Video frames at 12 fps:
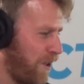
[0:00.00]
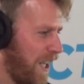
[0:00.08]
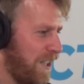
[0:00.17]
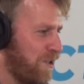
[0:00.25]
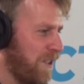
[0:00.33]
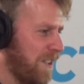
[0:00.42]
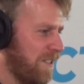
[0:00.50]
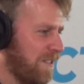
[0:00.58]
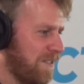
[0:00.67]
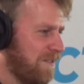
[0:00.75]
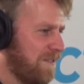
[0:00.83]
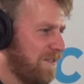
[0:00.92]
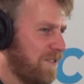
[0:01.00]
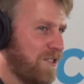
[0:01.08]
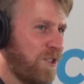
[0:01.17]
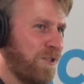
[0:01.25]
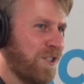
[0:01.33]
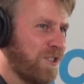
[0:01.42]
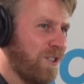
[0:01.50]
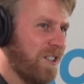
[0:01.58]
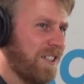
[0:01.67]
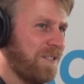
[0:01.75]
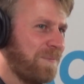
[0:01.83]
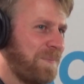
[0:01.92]
around it. So I just I
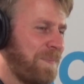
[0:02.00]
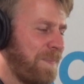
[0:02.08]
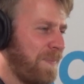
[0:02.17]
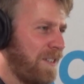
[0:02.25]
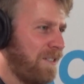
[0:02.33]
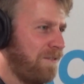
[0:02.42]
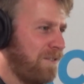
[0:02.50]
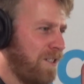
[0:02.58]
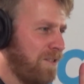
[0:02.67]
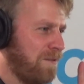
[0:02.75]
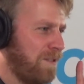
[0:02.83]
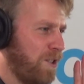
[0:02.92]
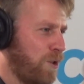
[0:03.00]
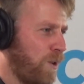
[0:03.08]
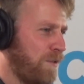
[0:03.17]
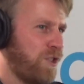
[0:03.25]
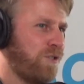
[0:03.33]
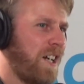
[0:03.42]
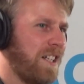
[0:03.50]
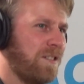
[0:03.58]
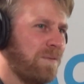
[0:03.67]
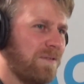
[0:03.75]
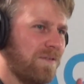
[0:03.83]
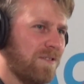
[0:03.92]
drive straight.
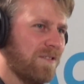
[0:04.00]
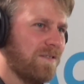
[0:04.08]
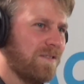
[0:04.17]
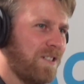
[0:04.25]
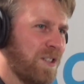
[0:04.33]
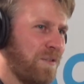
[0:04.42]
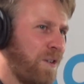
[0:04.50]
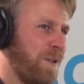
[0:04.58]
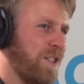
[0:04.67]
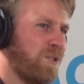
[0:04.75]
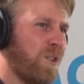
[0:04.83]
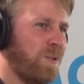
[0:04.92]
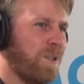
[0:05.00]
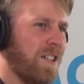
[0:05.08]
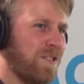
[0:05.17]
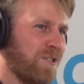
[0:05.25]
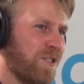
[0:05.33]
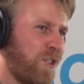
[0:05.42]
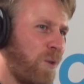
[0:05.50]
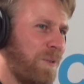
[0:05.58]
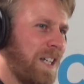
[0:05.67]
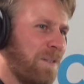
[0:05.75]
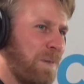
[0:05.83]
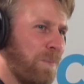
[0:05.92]
Because if I went sideways, I was just opening
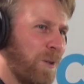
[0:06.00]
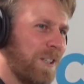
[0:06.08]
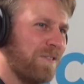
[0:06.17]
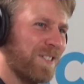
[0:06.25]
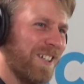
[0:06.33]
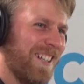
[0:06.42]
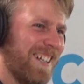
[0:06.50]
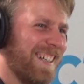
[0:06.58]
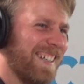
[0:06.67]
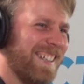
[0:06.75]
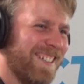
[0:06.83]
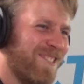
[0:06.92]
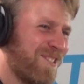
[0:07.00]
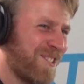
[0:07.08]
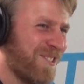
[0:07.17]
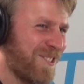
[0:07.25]
up my body for all sorts of